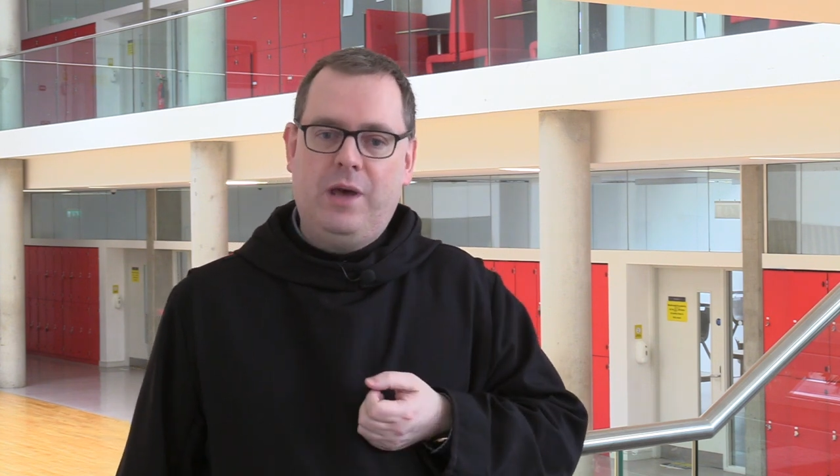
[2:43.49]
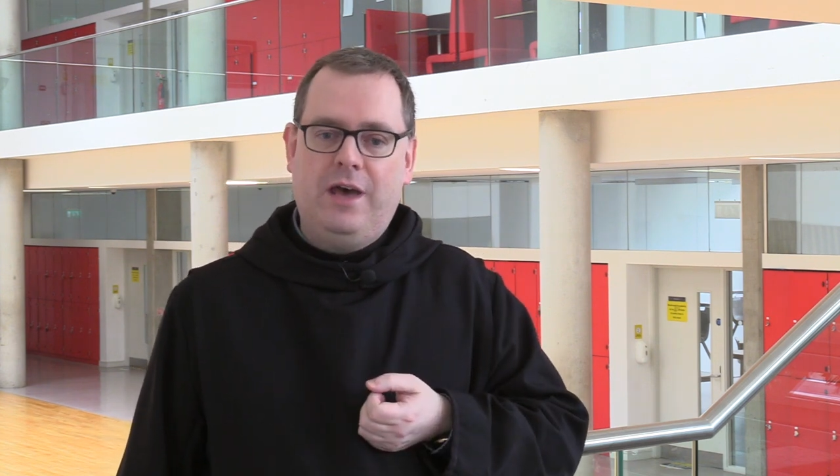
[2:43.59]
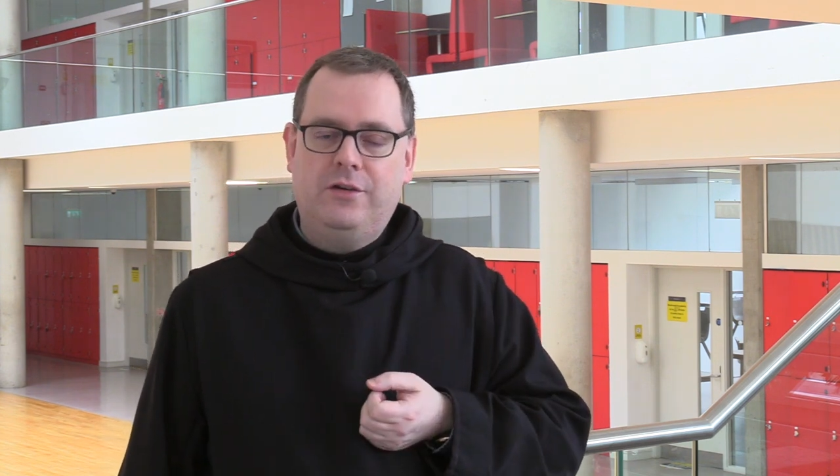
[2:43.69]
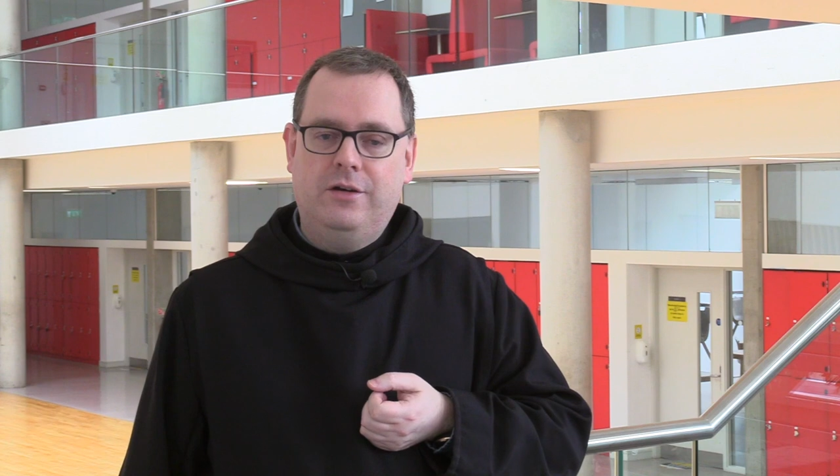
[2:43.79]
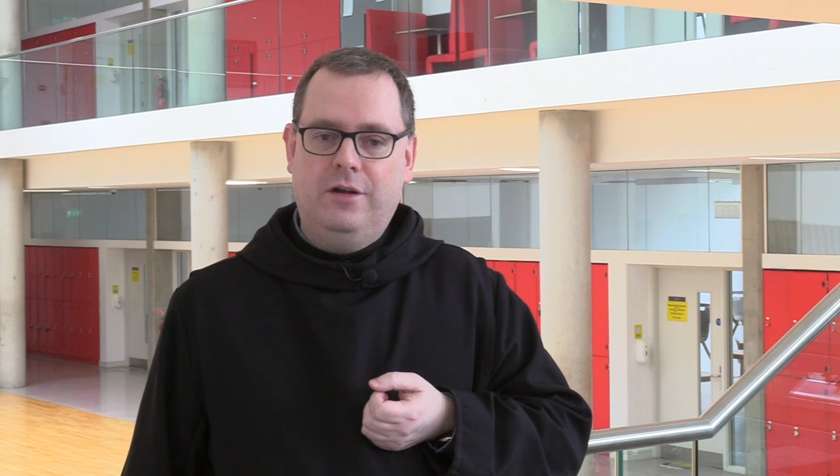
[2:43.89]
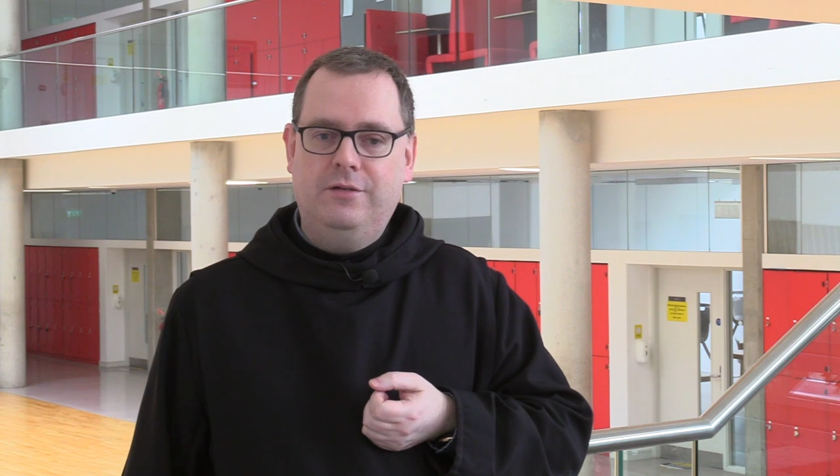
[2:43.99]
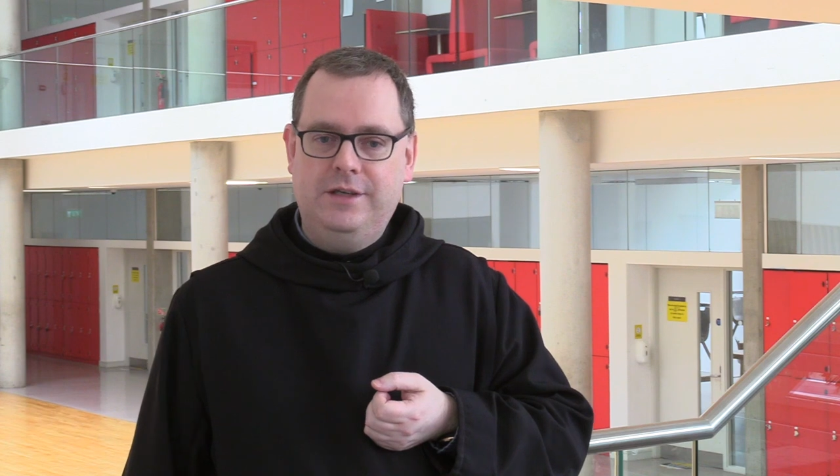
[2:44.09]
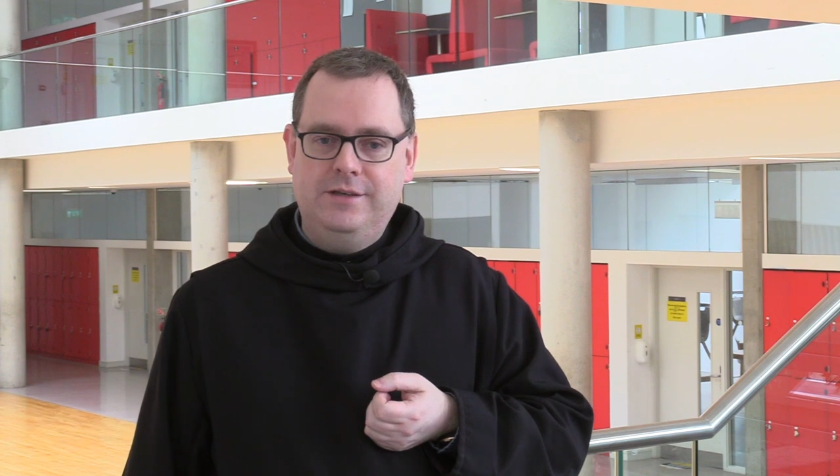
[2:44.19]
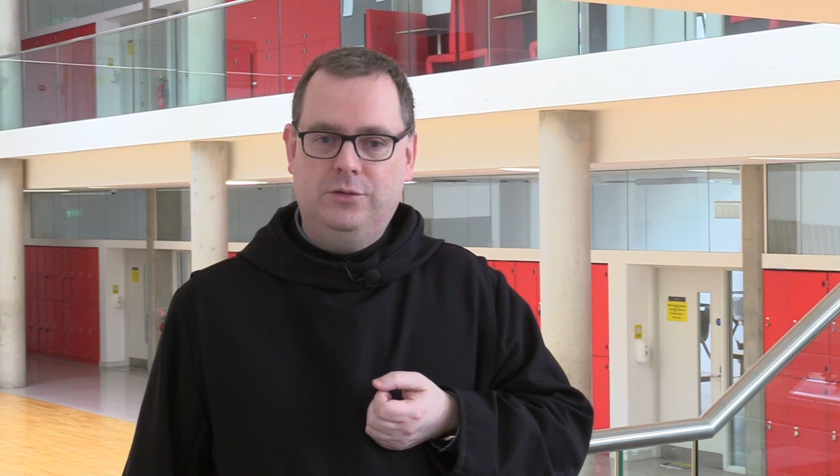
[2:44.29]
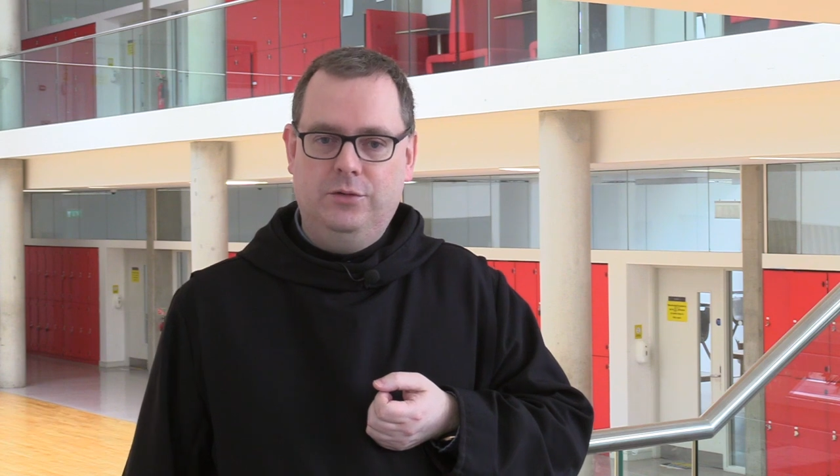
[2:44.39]
pattern of
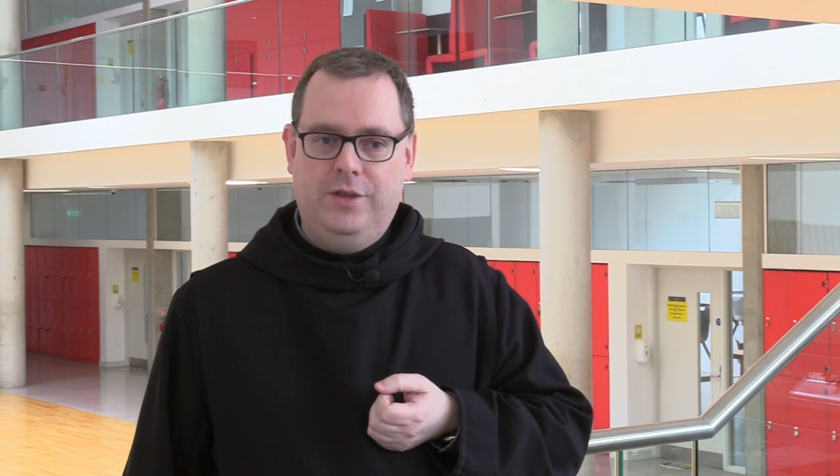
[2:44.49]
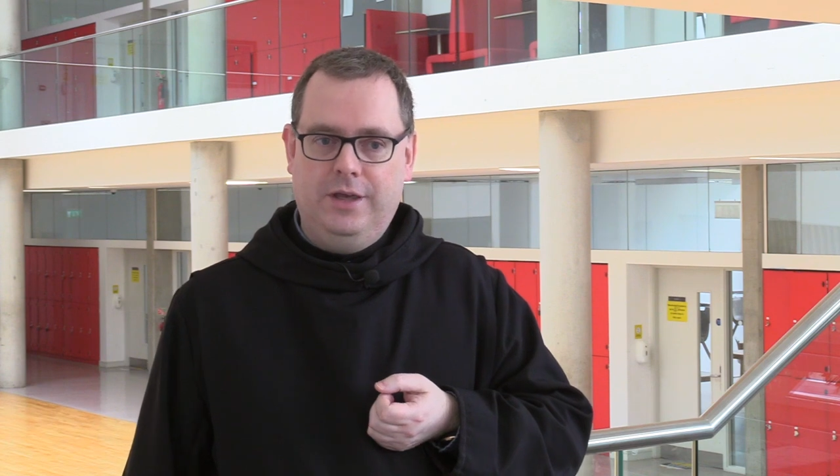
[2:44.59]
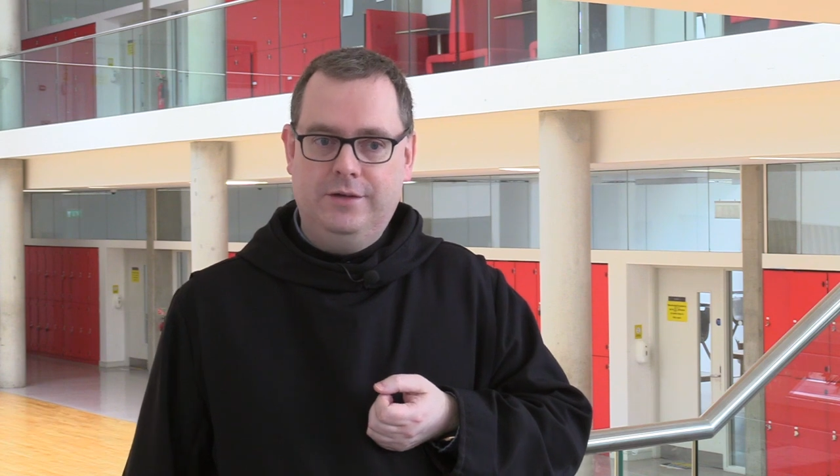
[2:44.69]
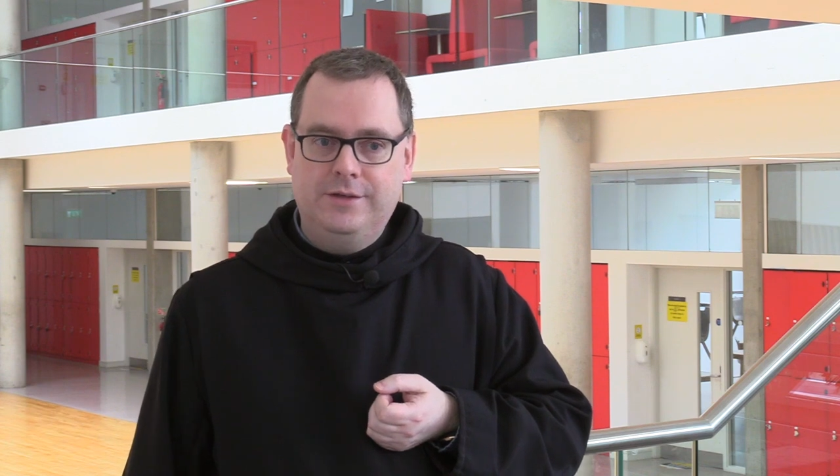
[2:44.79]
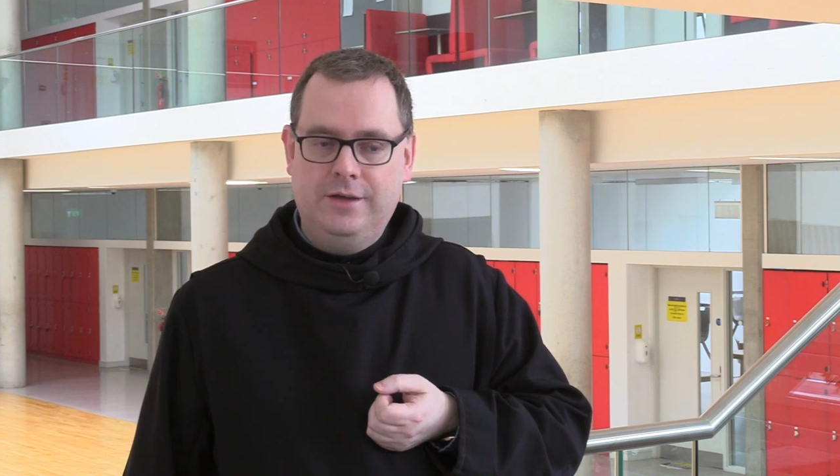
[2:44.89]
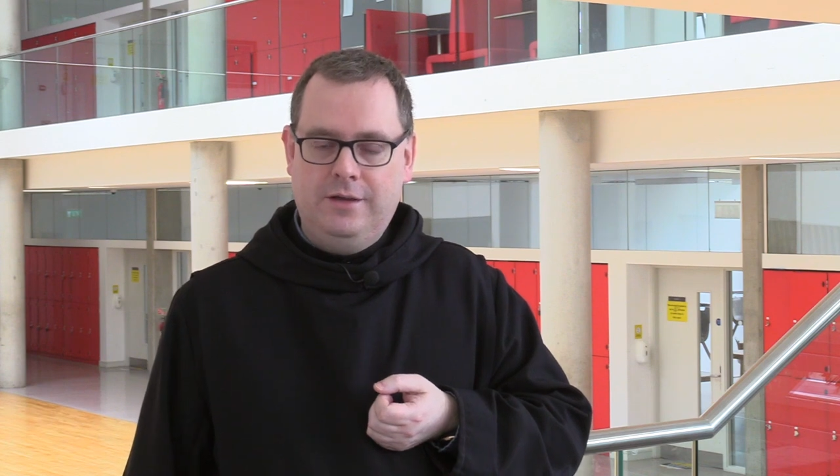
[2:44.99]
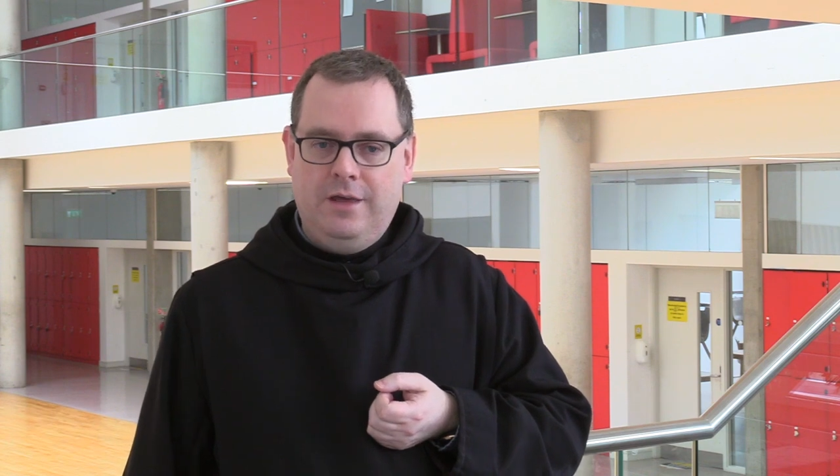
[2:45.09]
these good things.